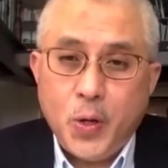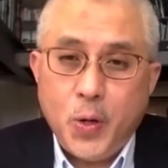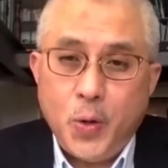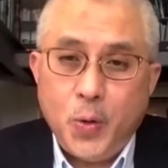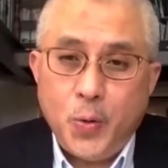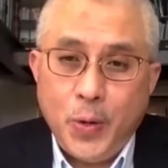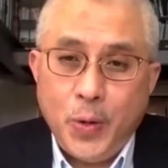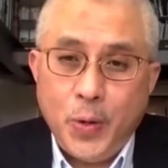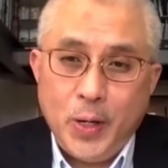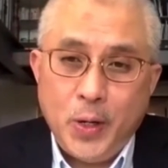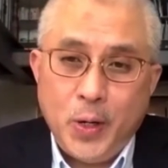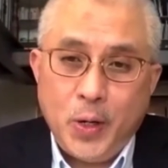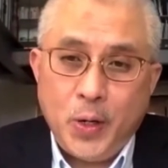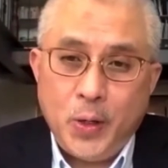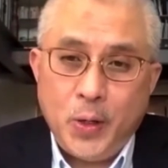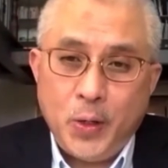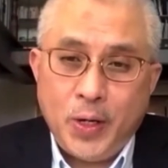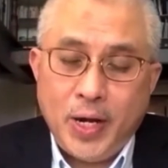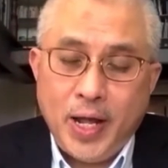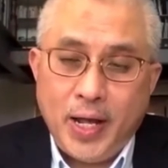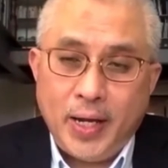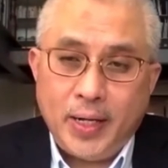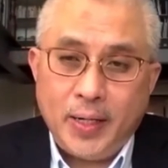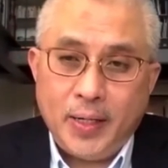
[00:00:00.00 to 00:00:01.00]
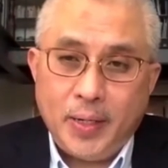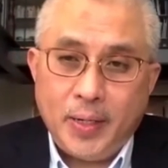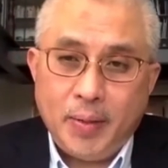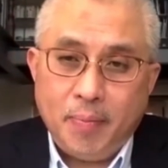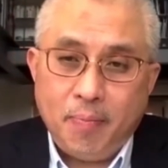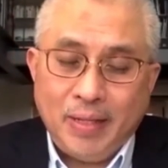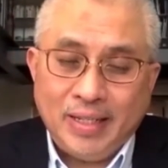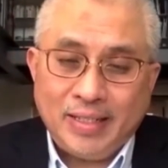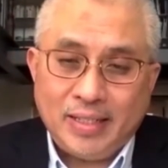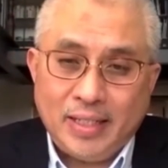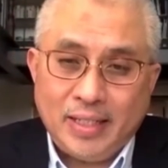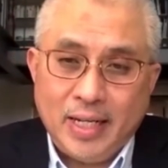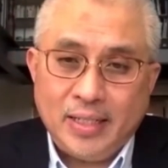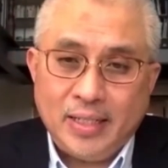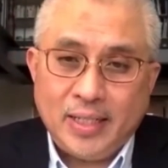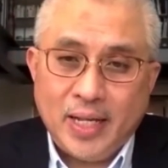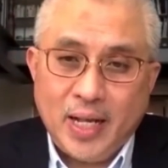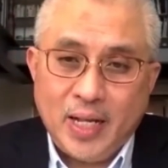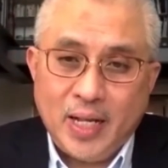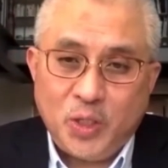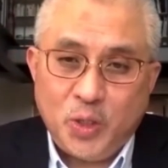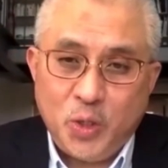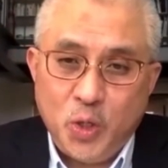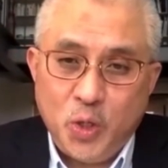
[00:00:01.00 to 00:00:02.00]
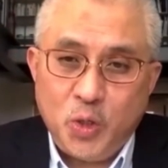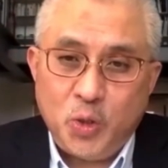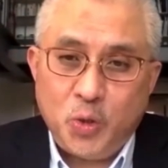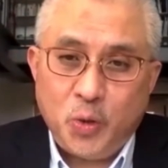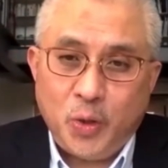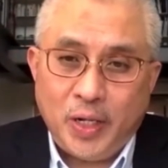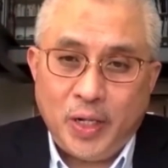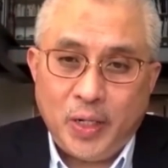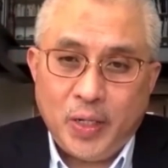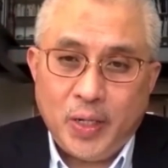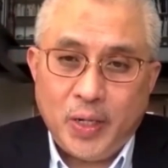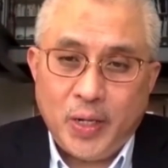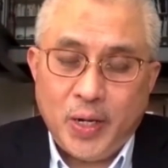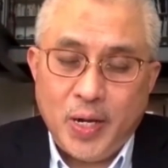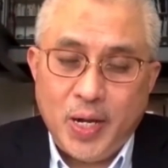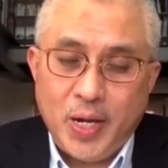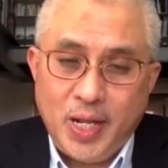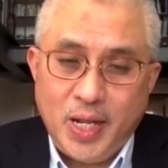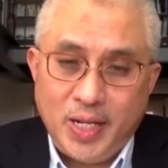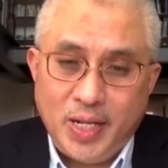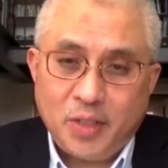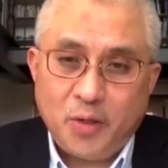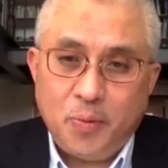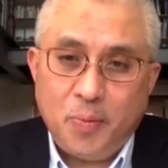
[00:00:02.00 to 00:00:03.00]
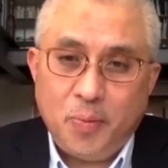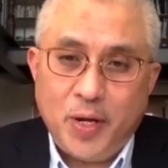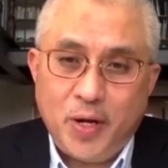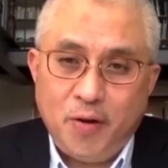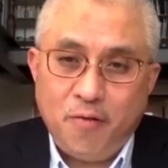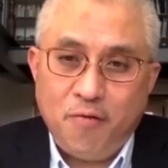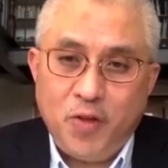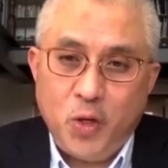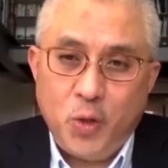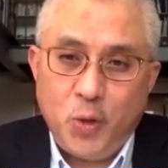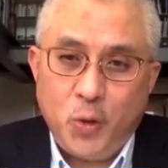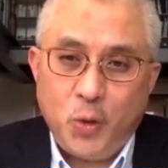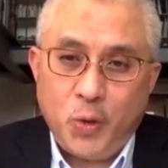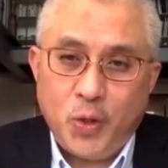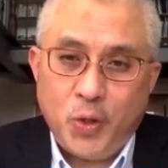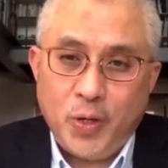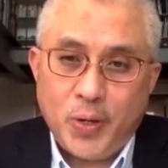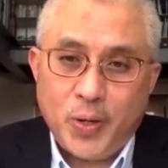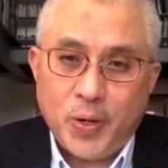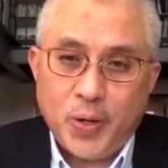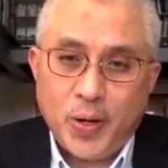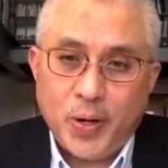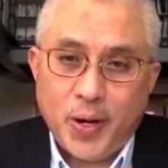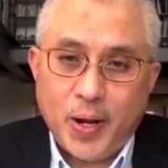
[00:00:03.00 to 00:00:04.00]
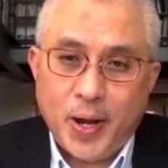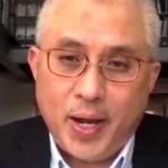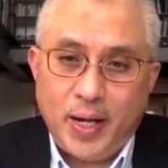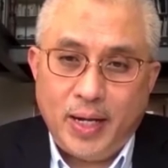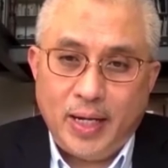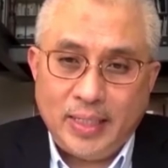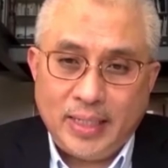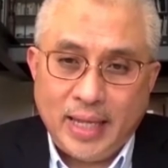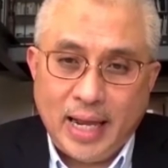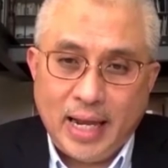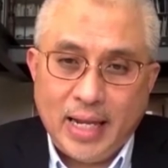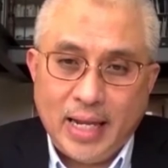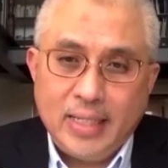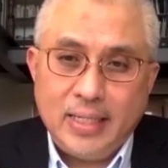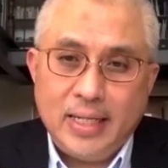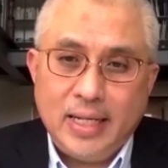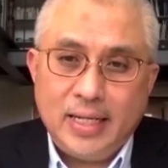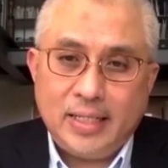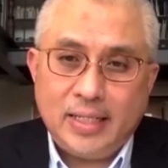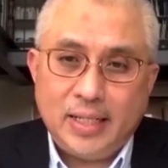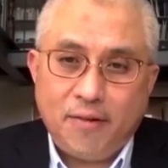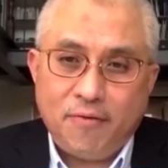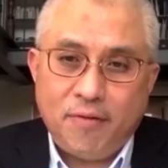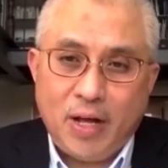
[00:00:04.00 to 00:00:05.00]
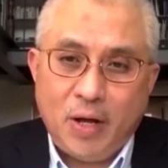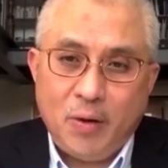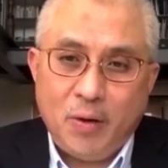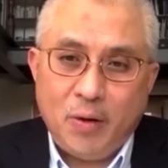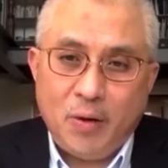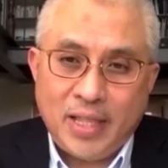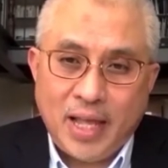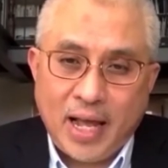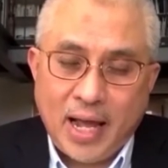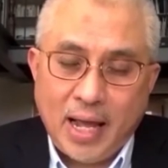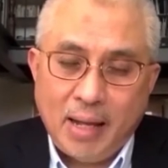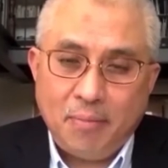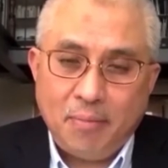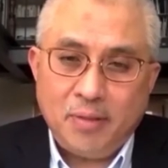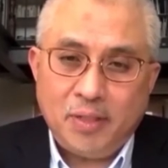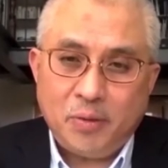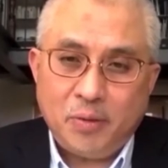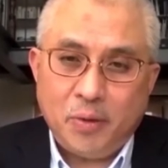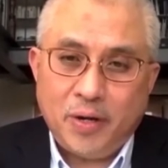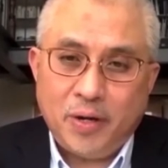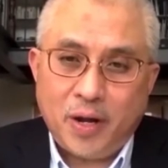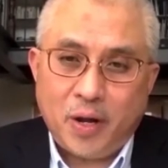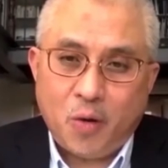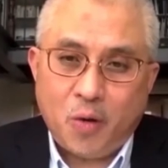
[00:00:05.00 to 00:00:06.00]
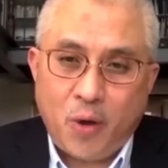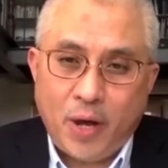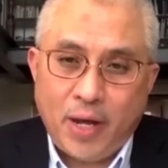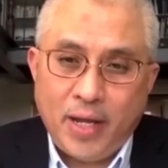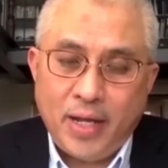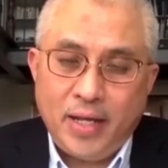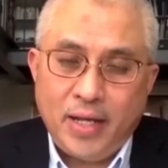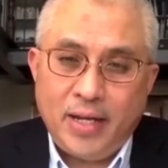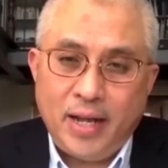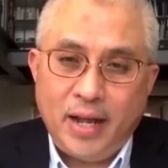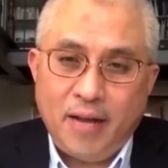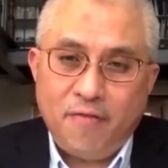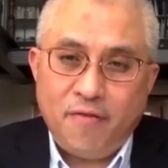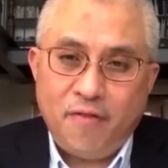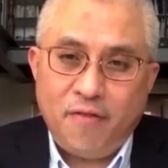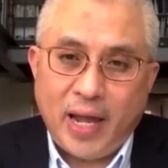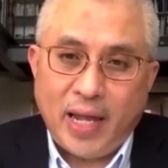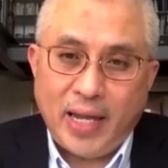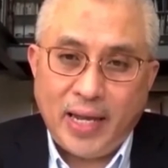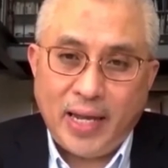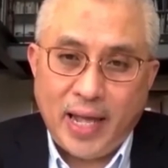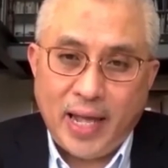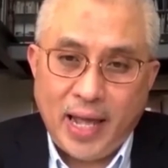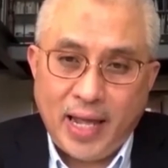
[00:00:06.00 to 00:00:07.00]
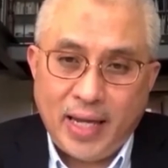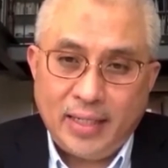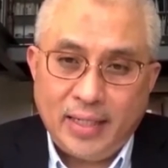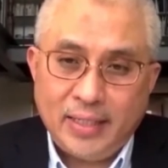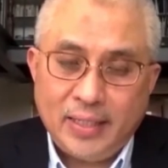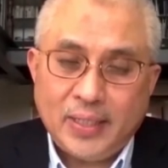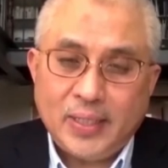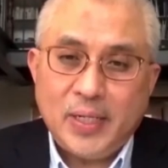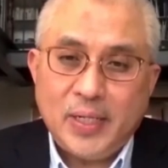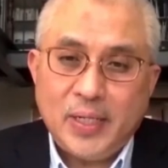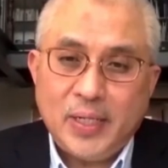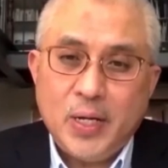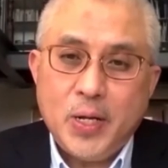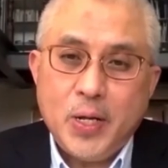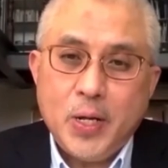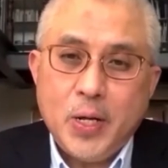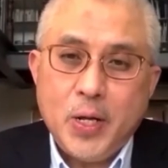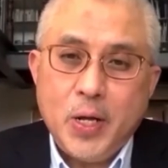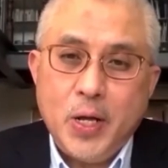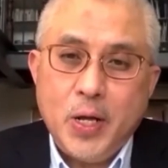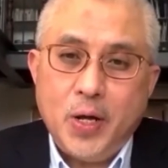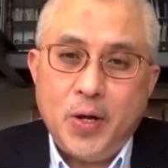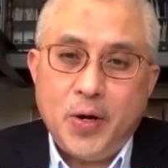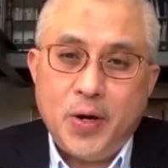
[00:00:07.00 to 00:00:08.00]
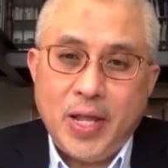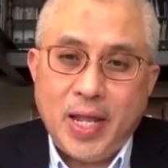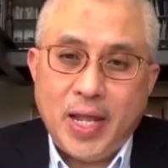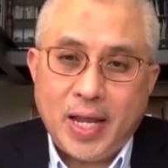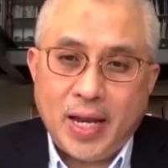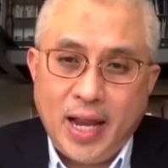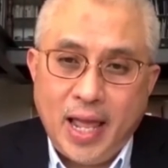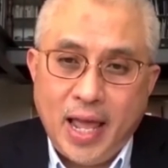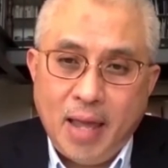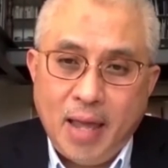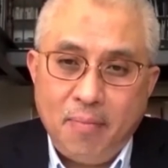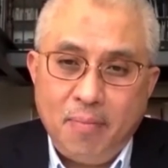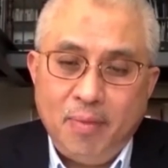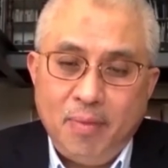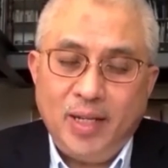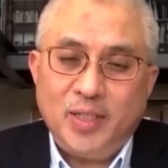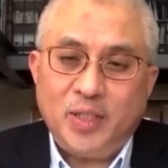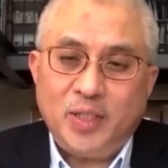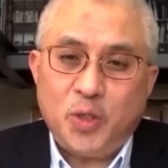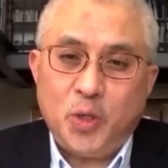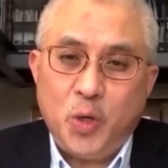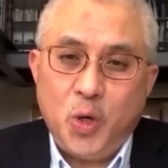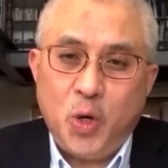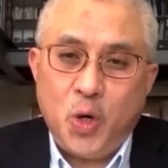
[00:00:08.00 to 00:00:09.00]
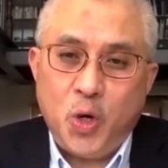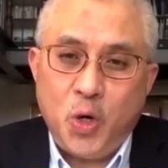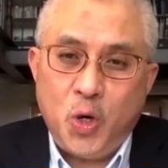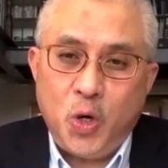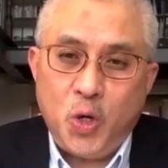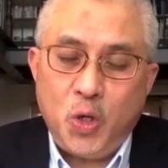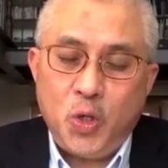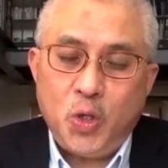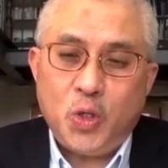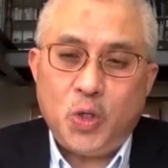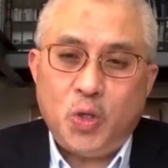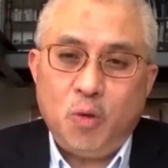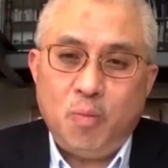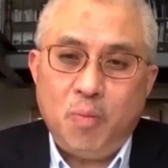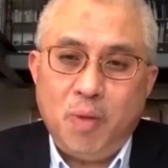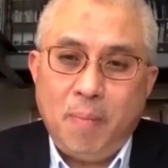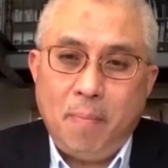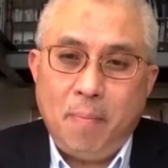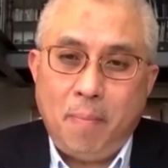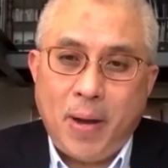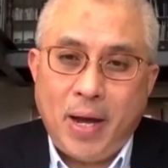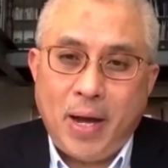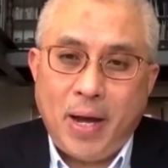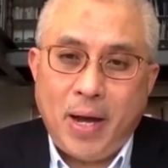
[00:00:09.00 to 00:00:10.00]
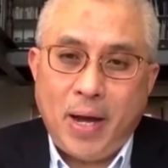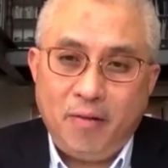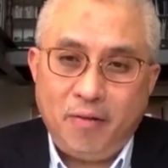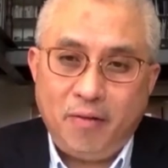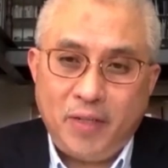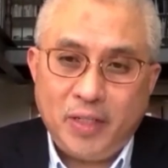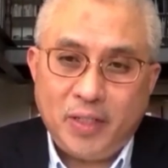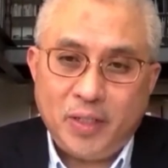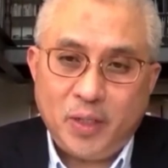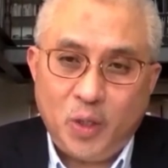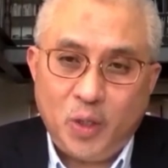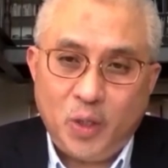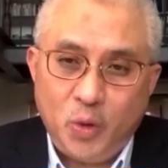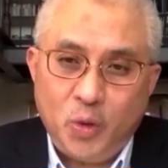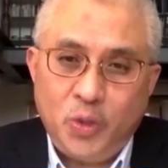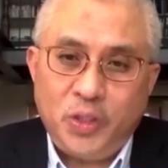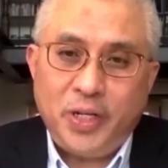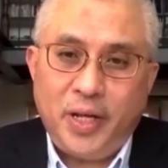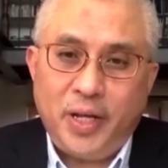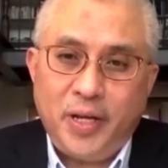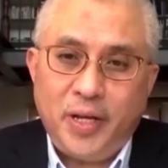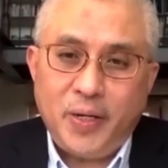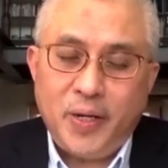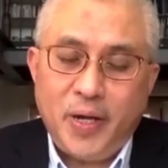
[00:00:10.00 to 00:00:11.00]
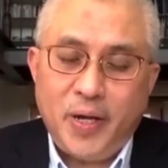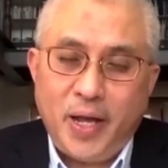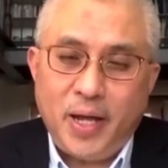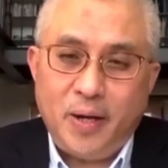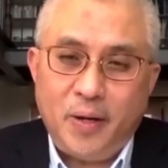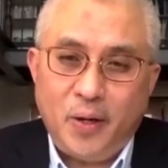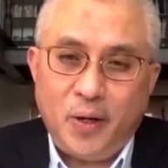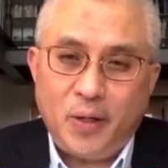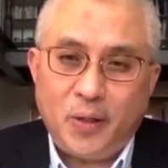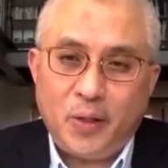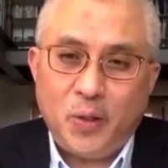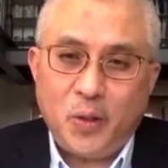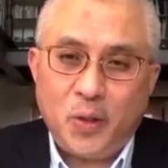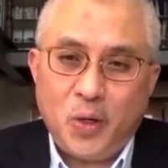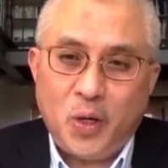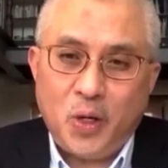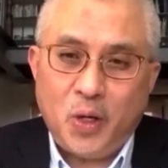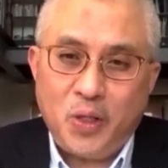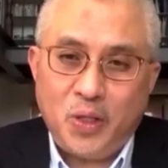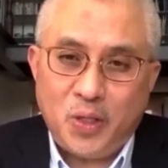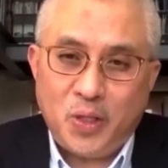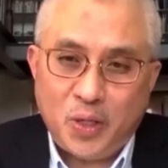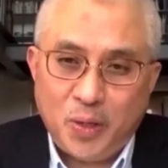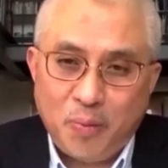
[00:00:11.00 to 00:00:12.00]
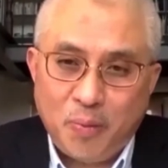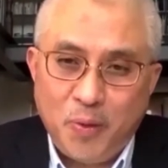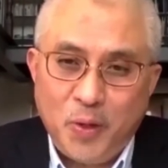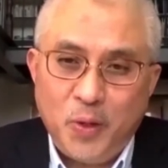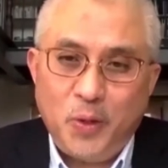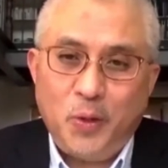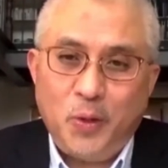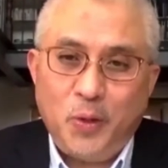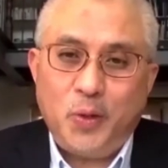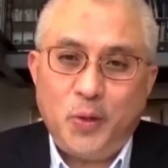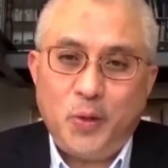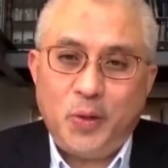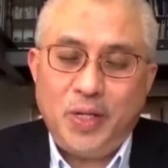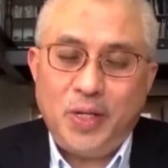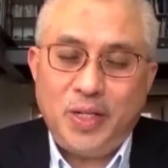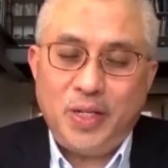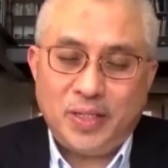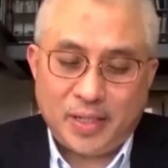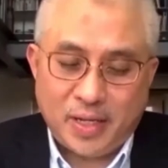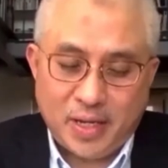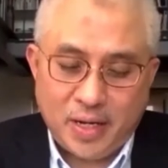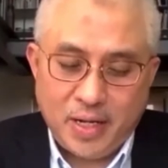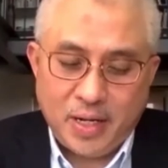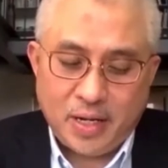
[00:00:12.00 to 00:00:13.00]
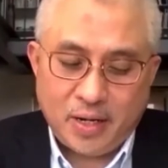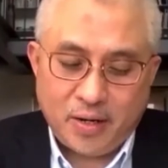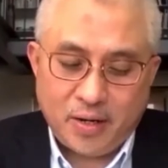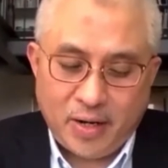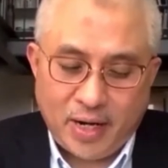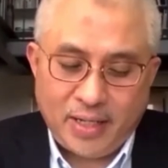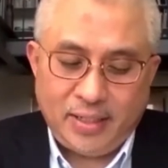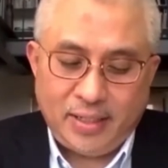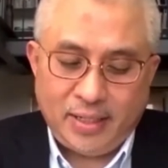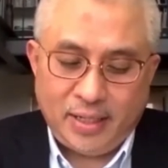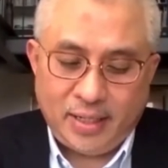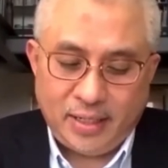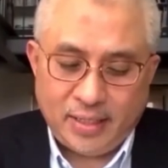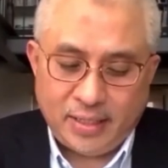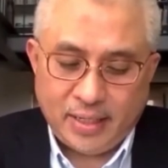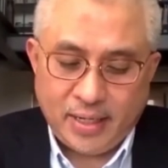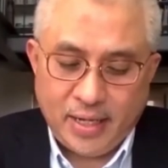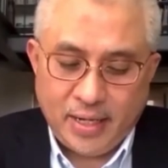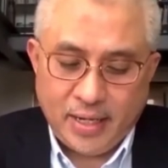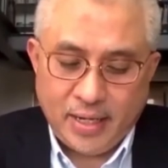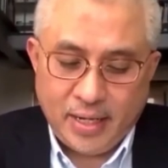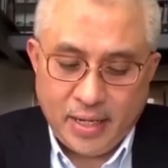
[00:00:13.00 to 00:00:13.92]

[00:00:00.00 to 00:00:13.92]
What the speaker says: We know that business as usual needs to be reviewed, and the challenges of our times will require that finance reclaim its role to be part of the solution and not to contribute to this crisis.